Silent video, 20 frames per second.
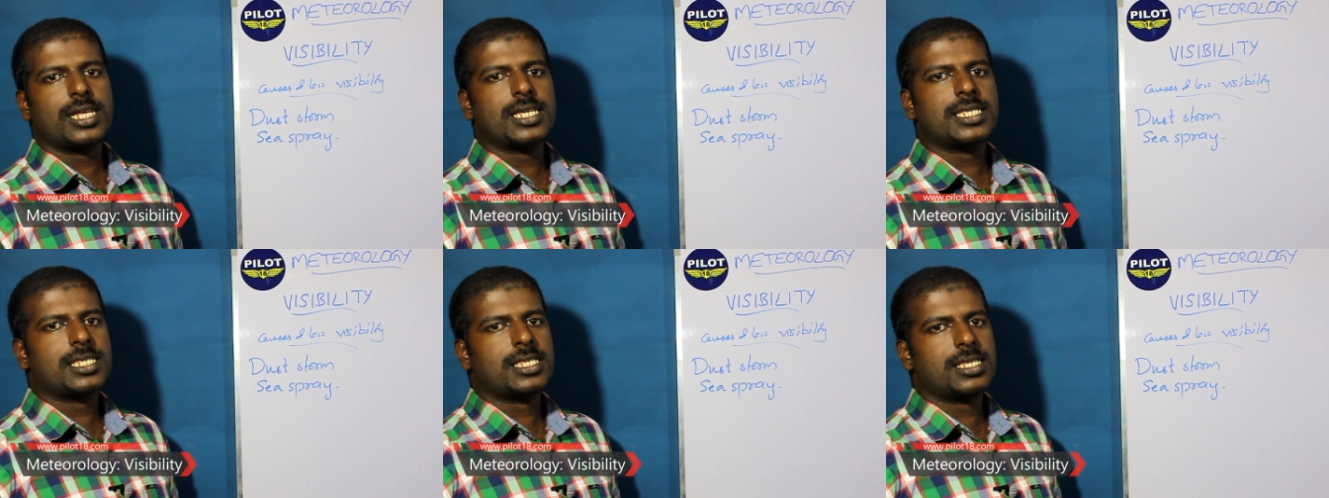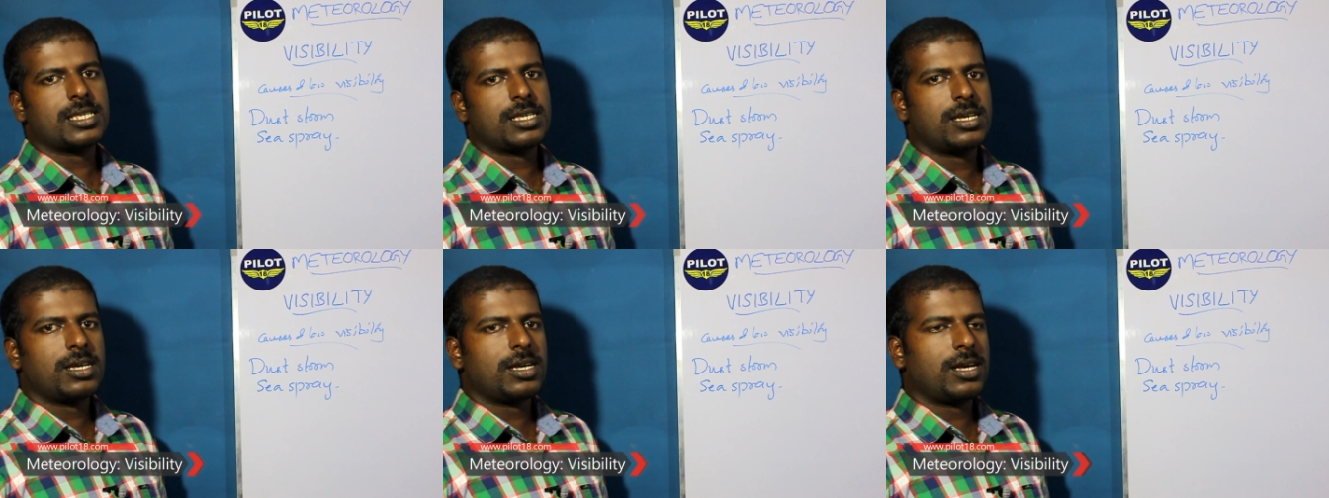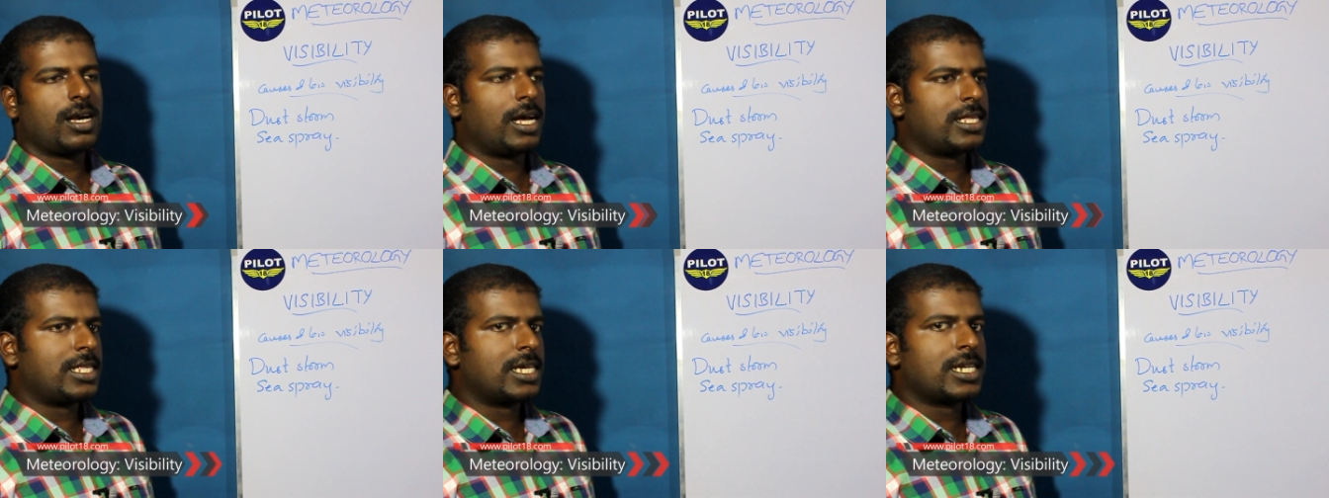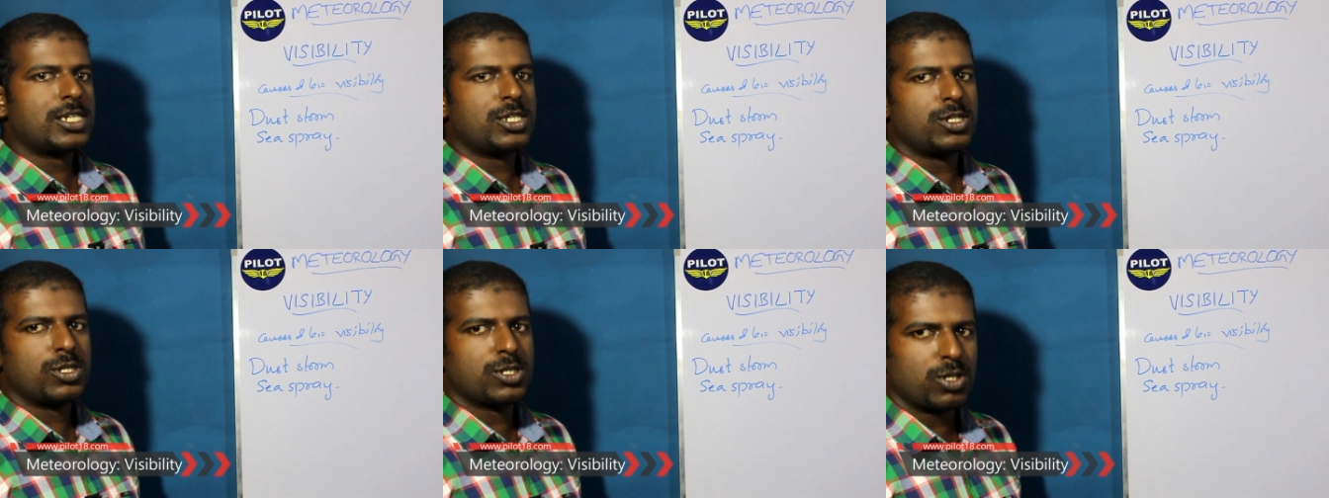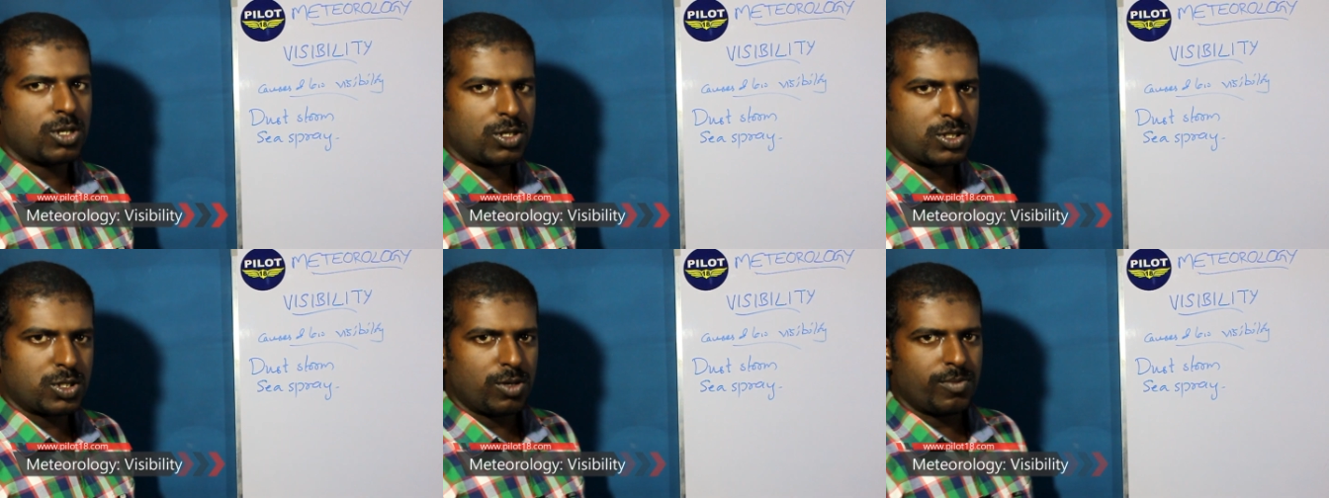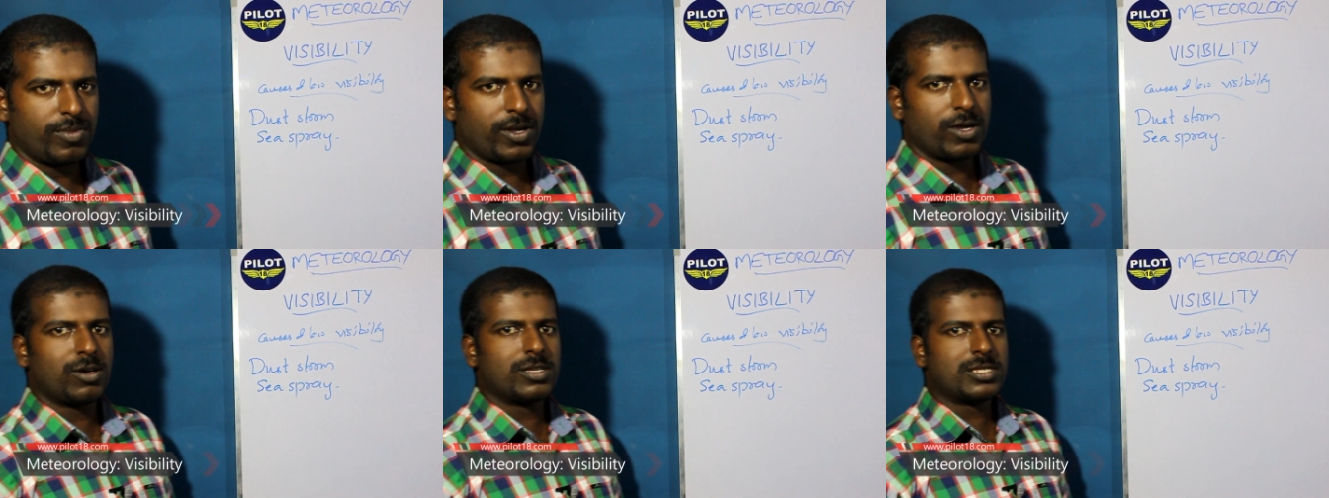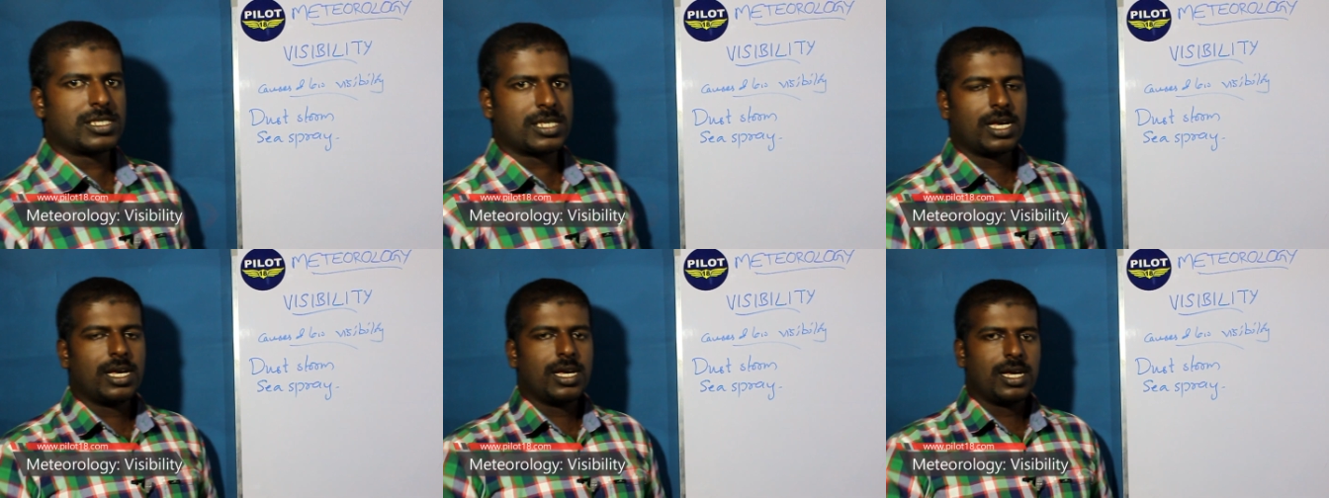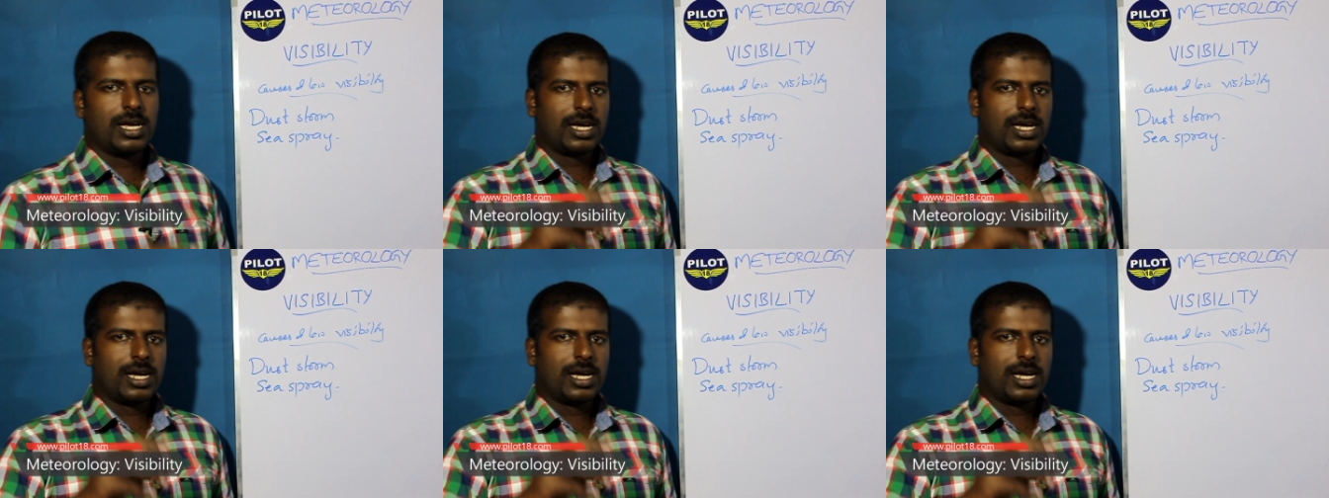serious other issues also because